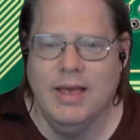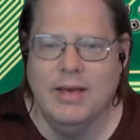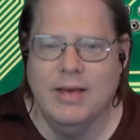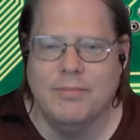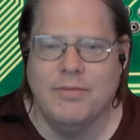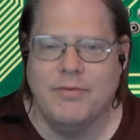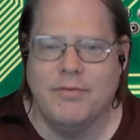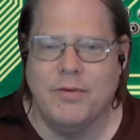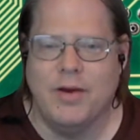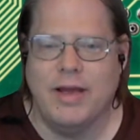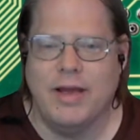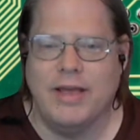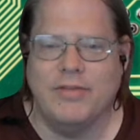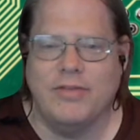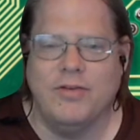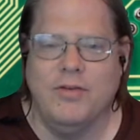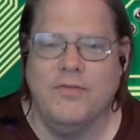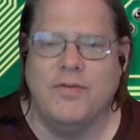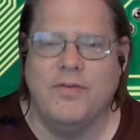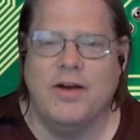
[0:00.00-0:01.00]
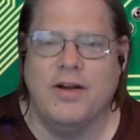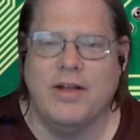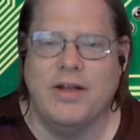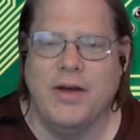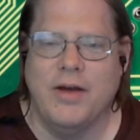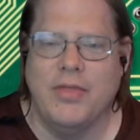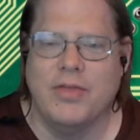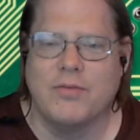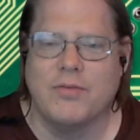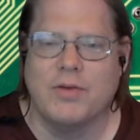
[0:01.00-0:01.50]
Before I get too far
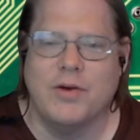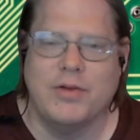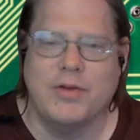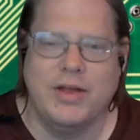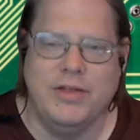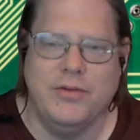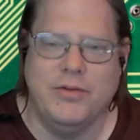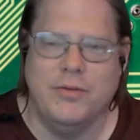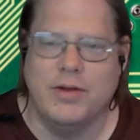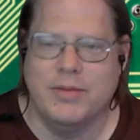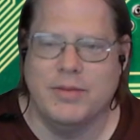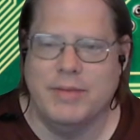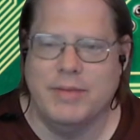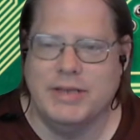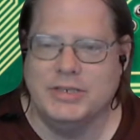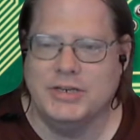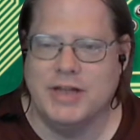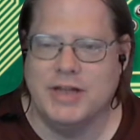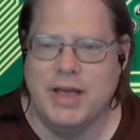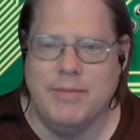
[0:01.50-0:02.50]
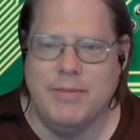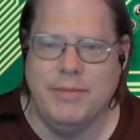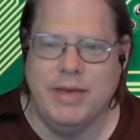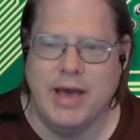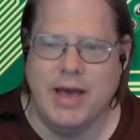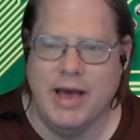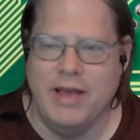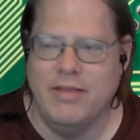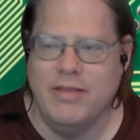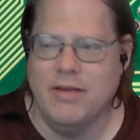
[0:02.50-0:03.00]
down the road, I do want to mention I am
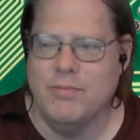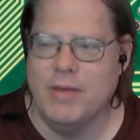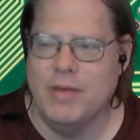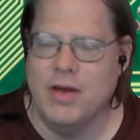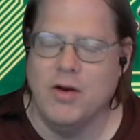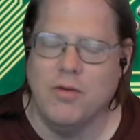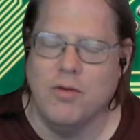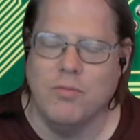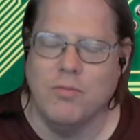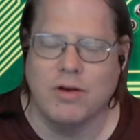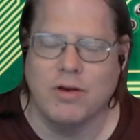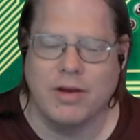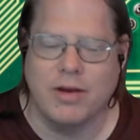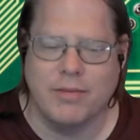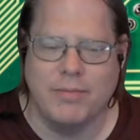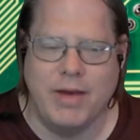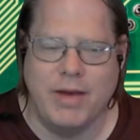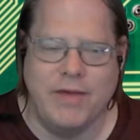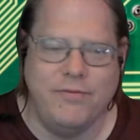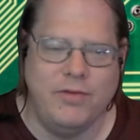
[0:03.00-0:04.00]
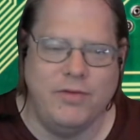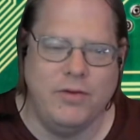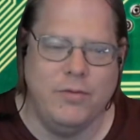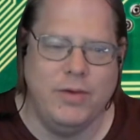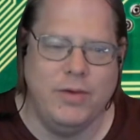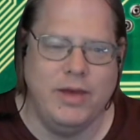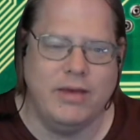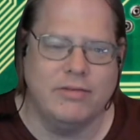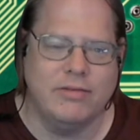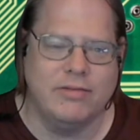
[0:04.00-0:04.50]
behind on my homework by a few
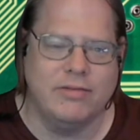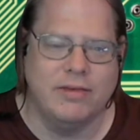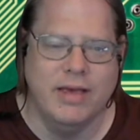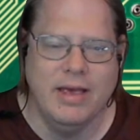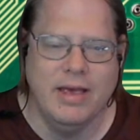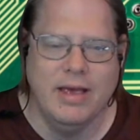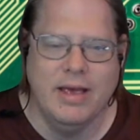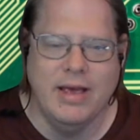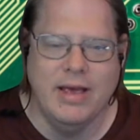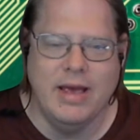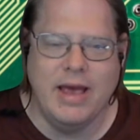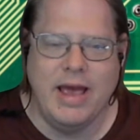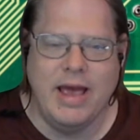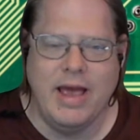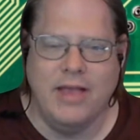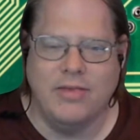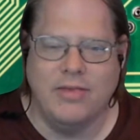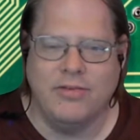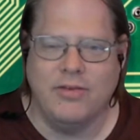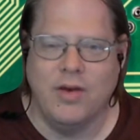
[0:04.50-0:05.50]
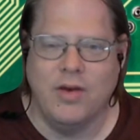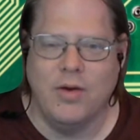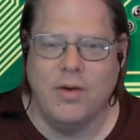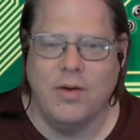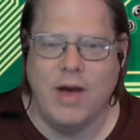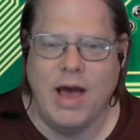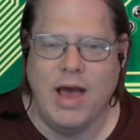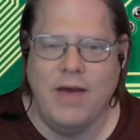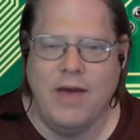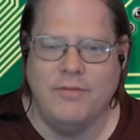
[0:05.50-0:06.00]
weeks, and so
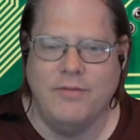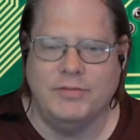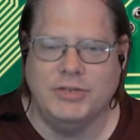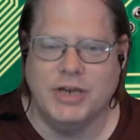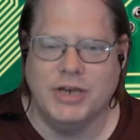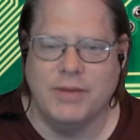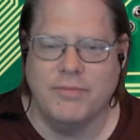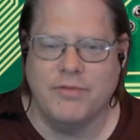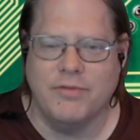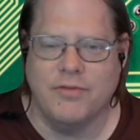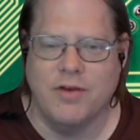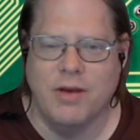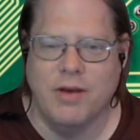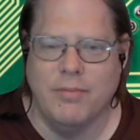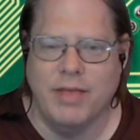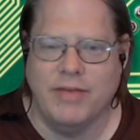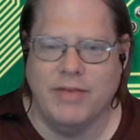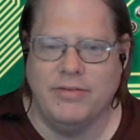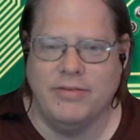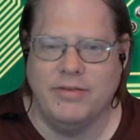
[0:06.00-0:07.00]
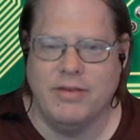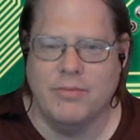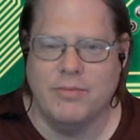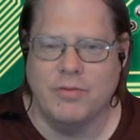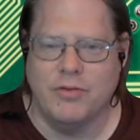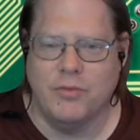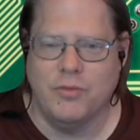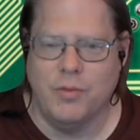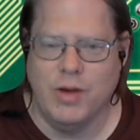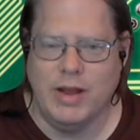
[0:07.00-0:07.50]
I've jumped from lesson number
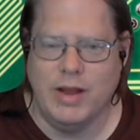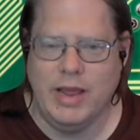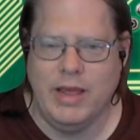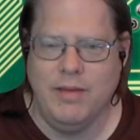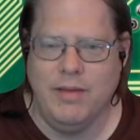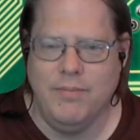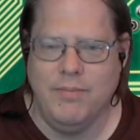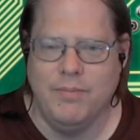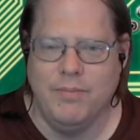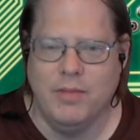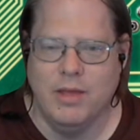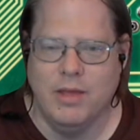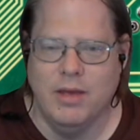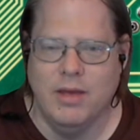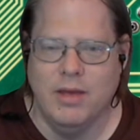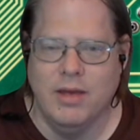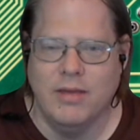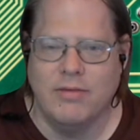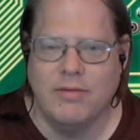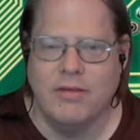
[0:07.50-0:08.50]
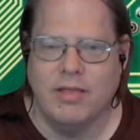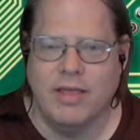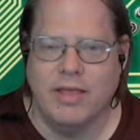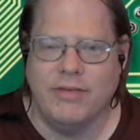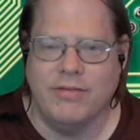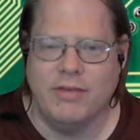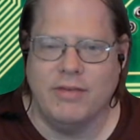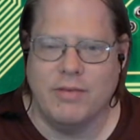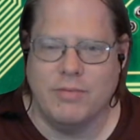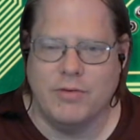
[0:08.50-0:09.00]
20 to
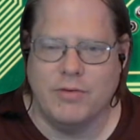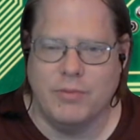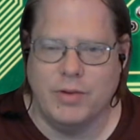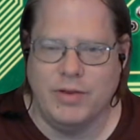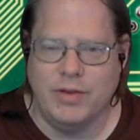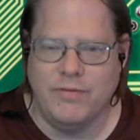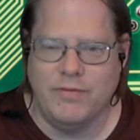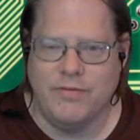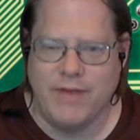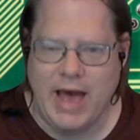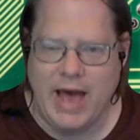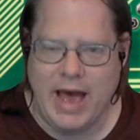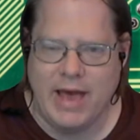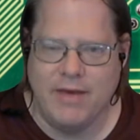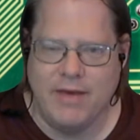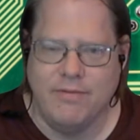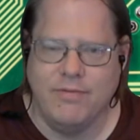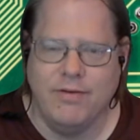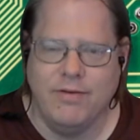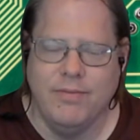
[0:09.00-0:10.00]
lesson number 25.